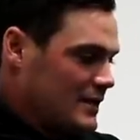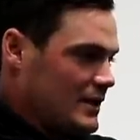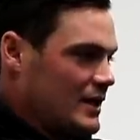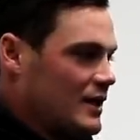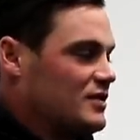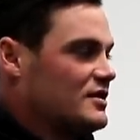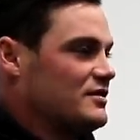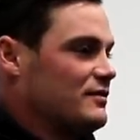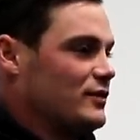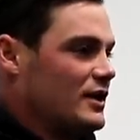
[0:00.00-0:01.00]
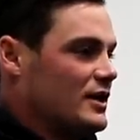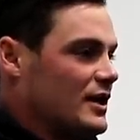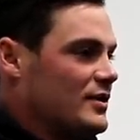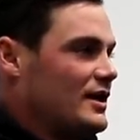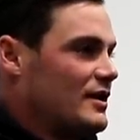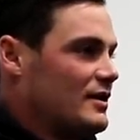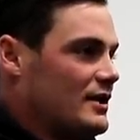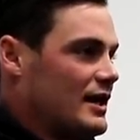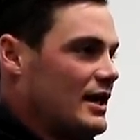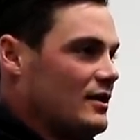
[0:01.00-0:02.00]
you know, it's just a footy club at the end of the
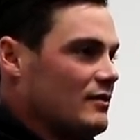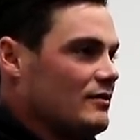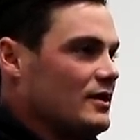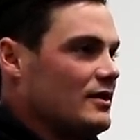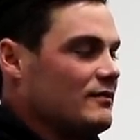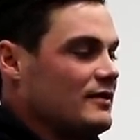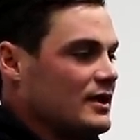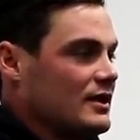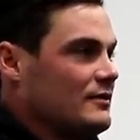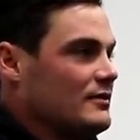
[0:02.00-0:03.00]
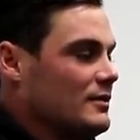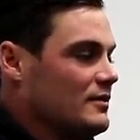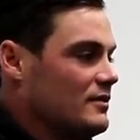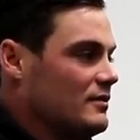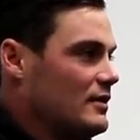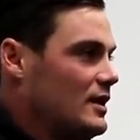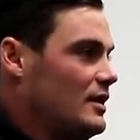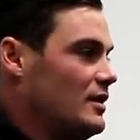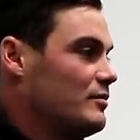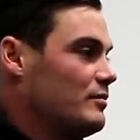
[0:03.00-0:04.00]
day. Like, we're not
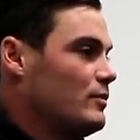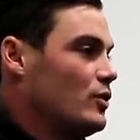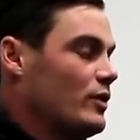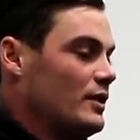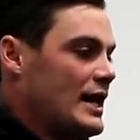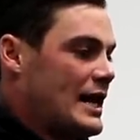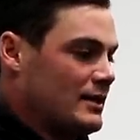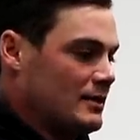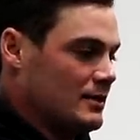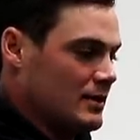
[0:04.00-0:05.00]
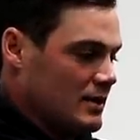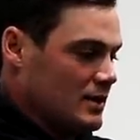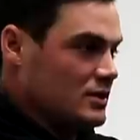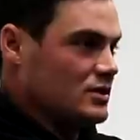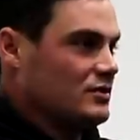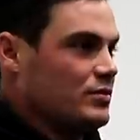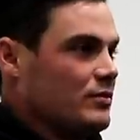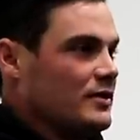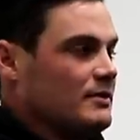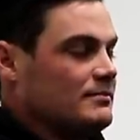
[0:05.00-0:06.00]
anything more than that and just
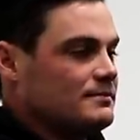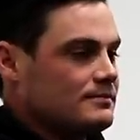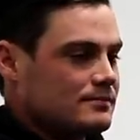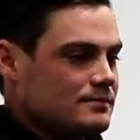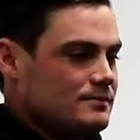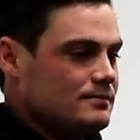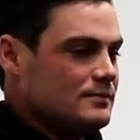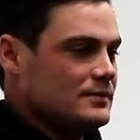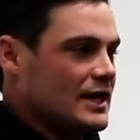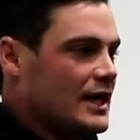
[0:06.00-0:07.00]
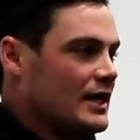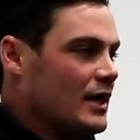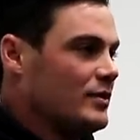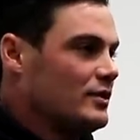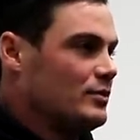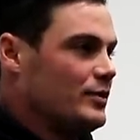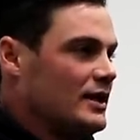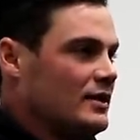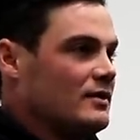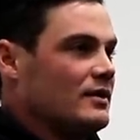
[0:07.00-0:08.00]
probably harden up a little
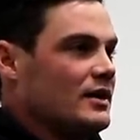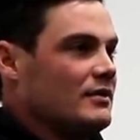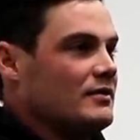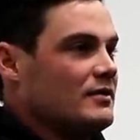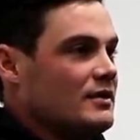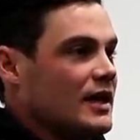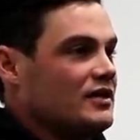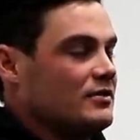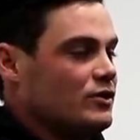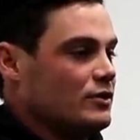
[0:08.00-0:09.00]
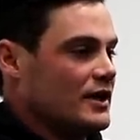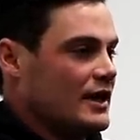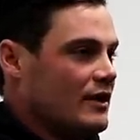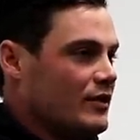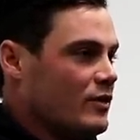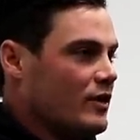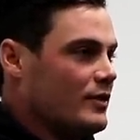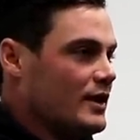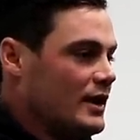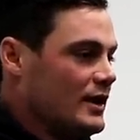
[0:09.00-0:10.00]
bit and, and take some real care in why
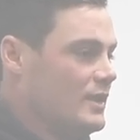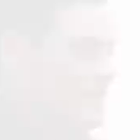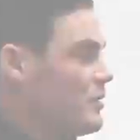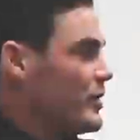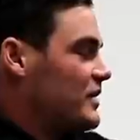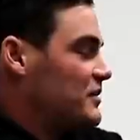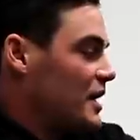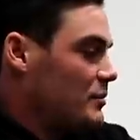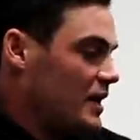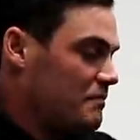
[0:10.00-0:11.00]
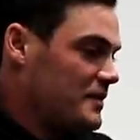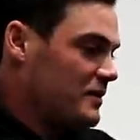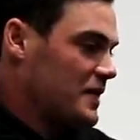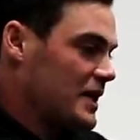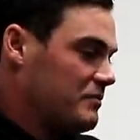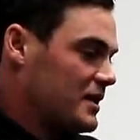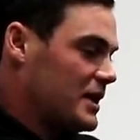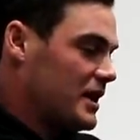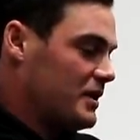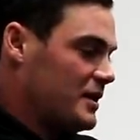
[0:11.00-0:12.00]
we're here. Brad said to me, if, if you leave the
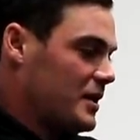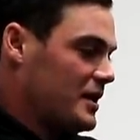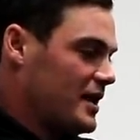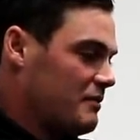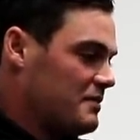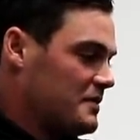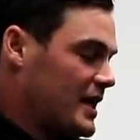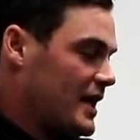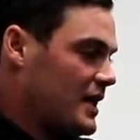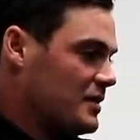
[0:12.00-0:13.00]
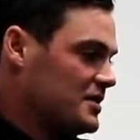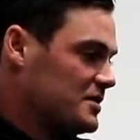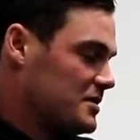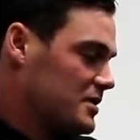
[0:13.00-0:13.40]
club and don't have a house,